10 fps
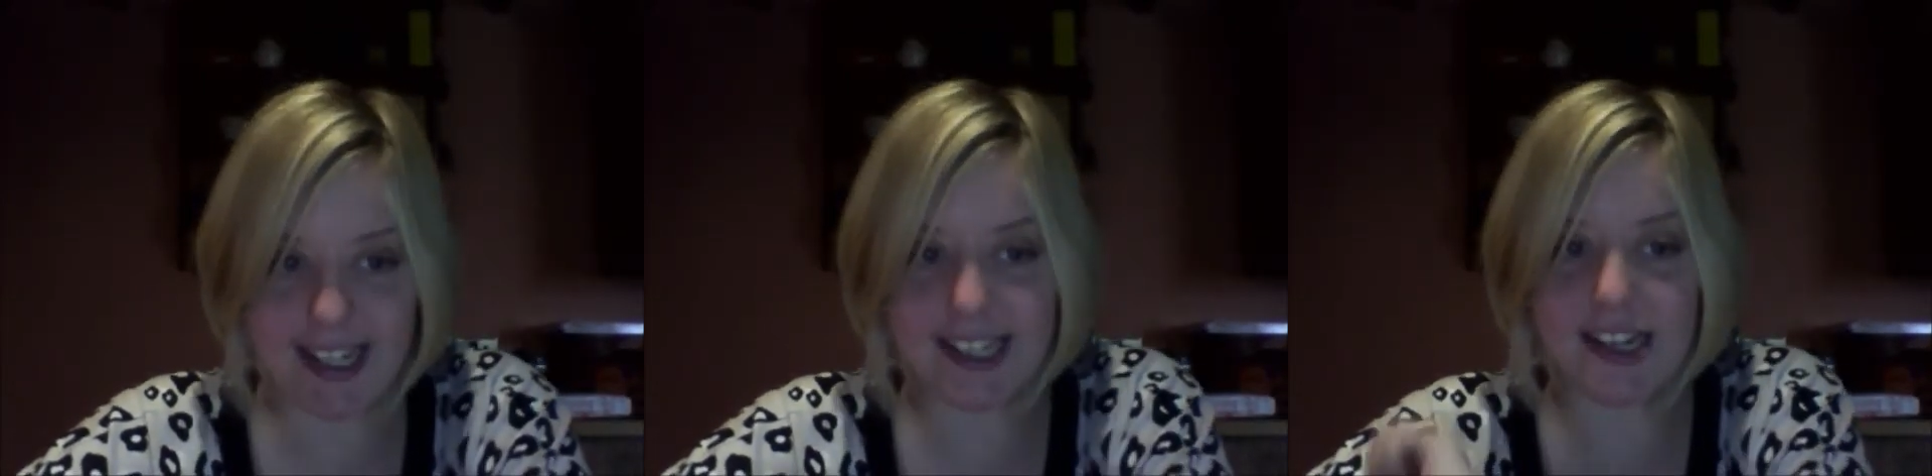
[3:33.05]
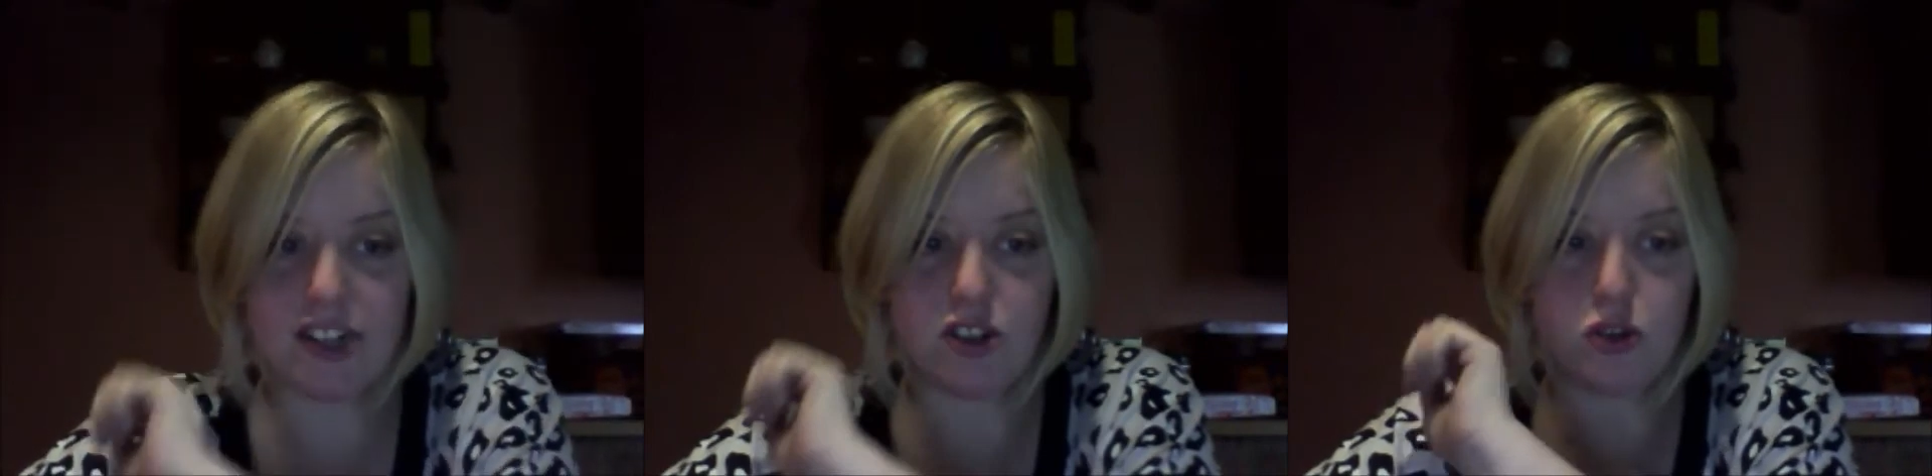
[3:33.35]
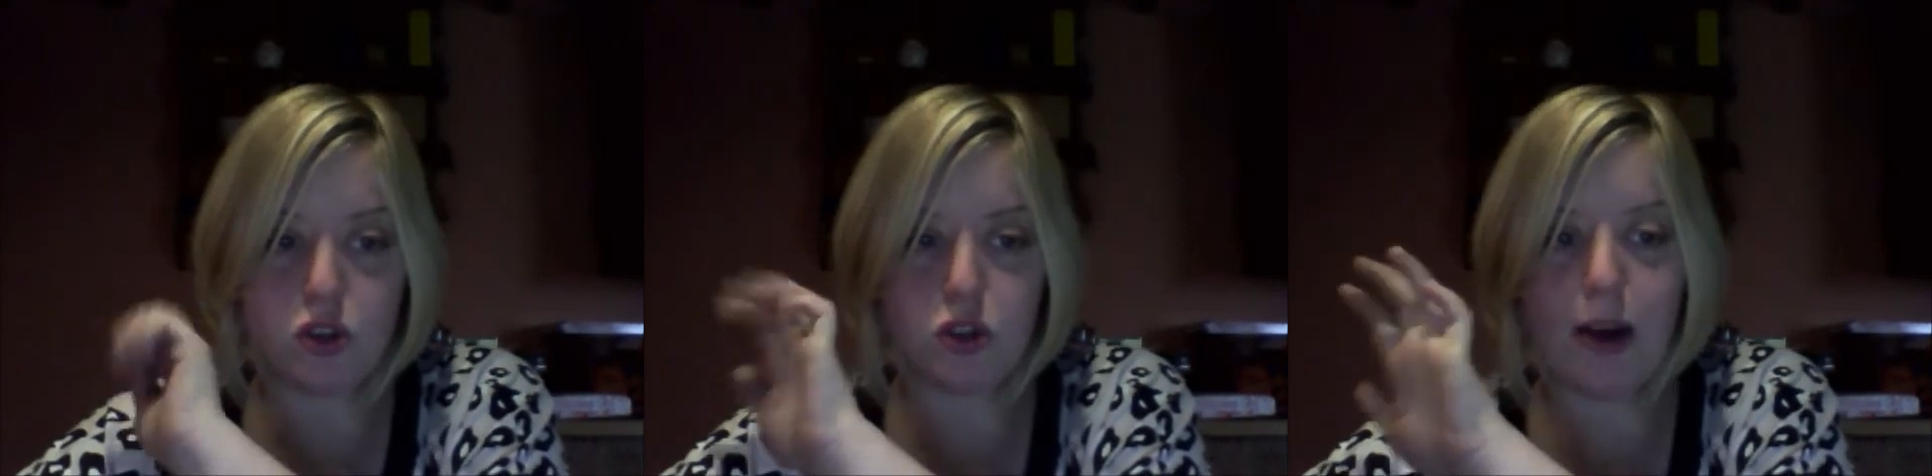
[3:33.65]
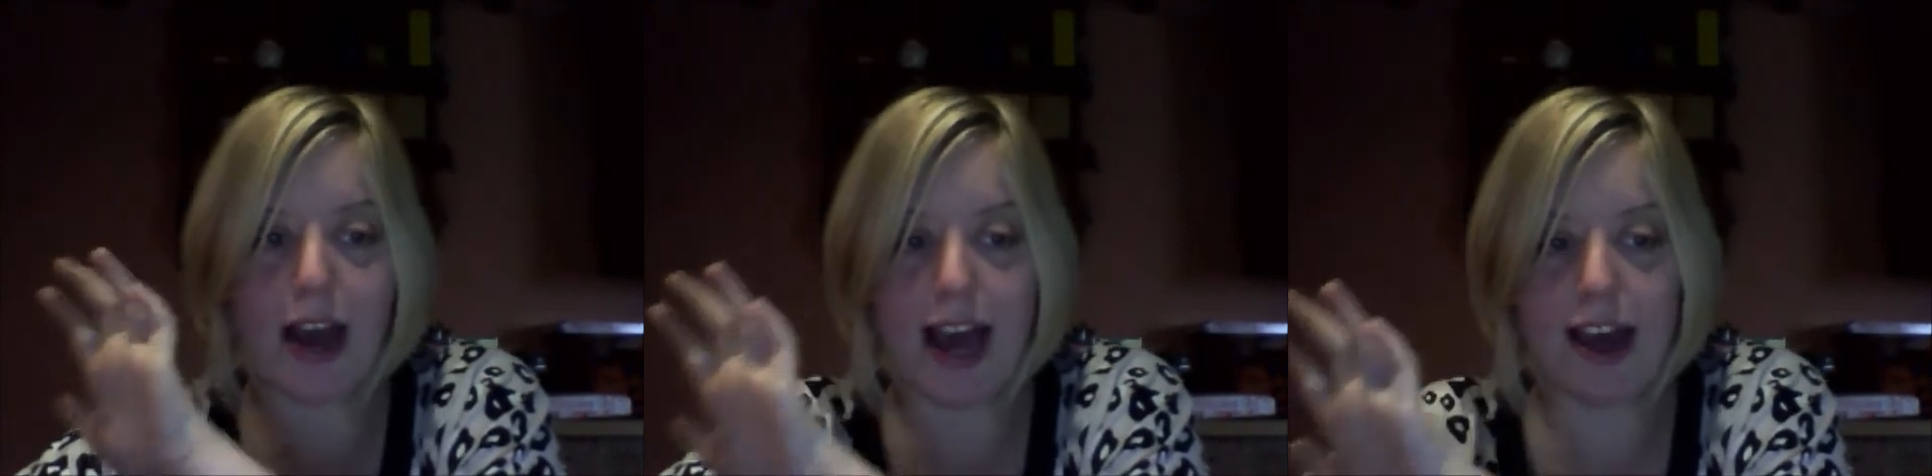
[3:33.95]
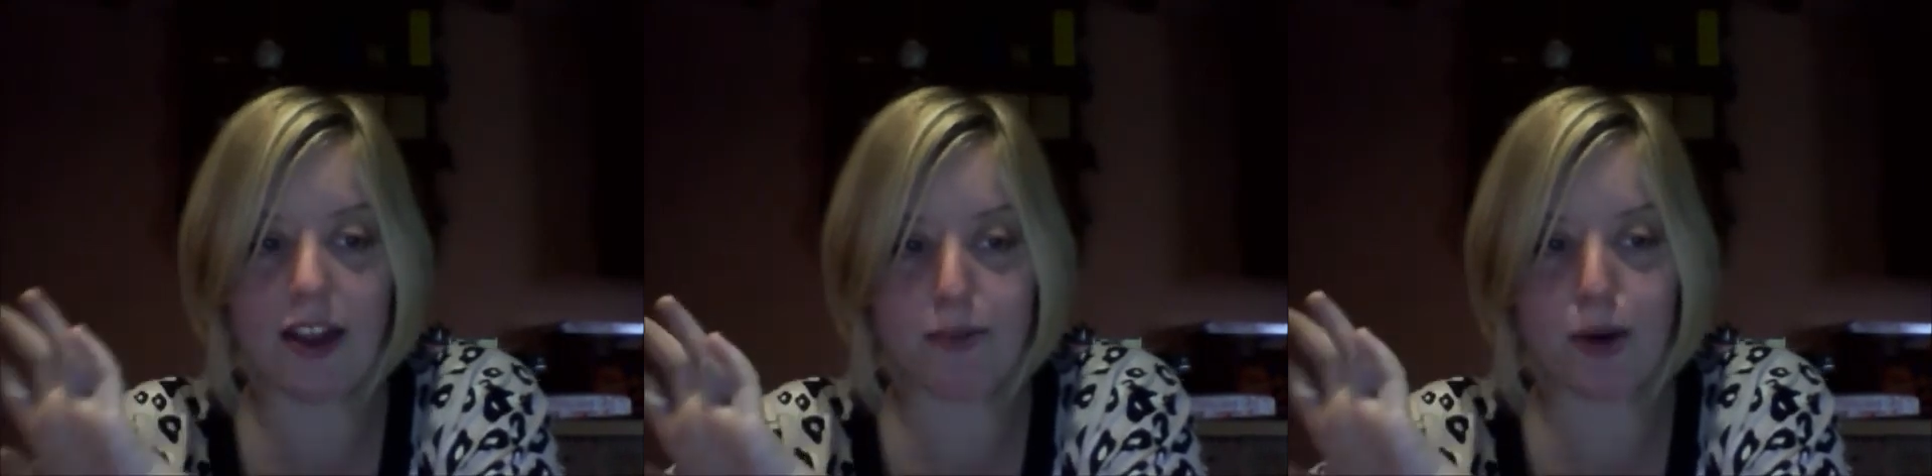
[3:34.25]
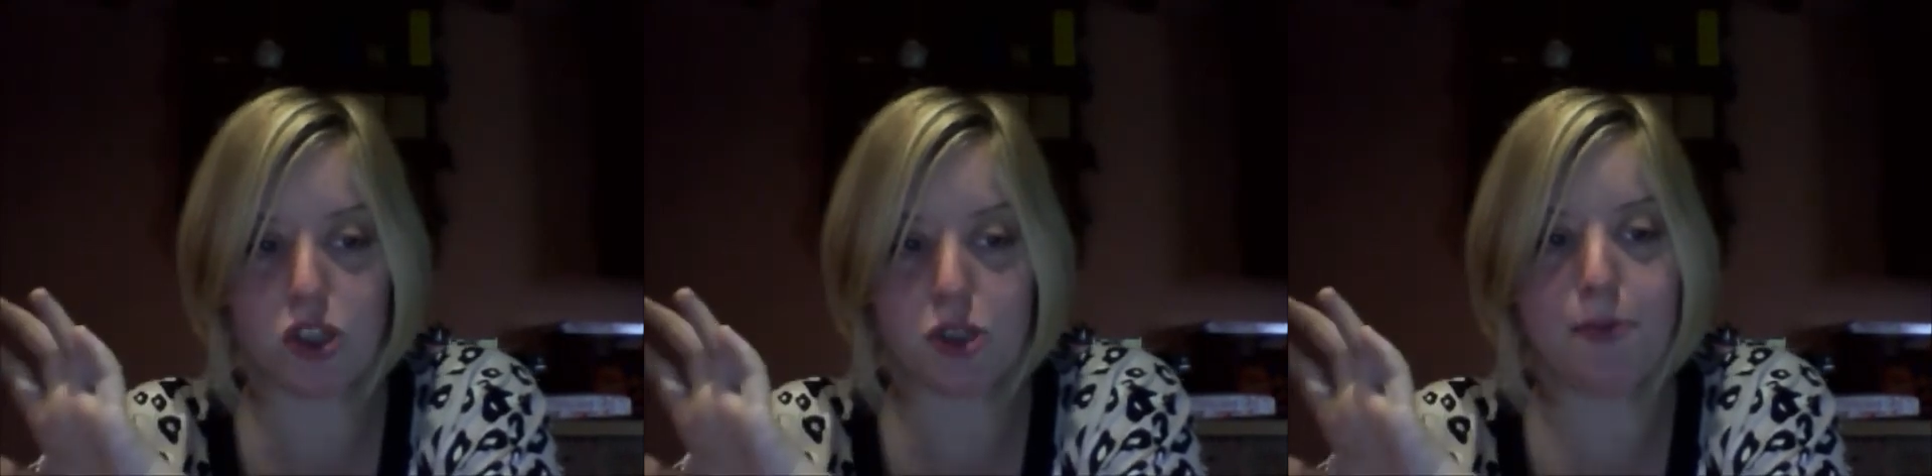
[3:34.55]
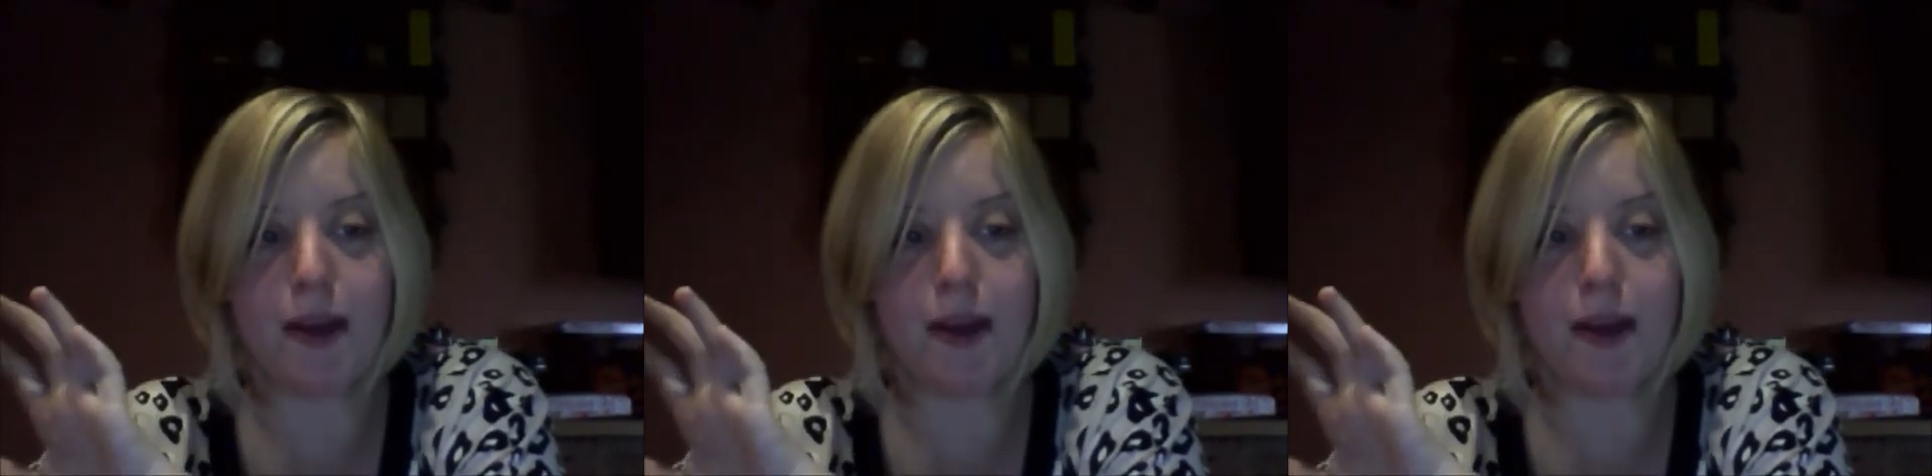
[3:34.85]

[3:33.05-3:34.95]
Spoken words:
There's a little square at the bottom.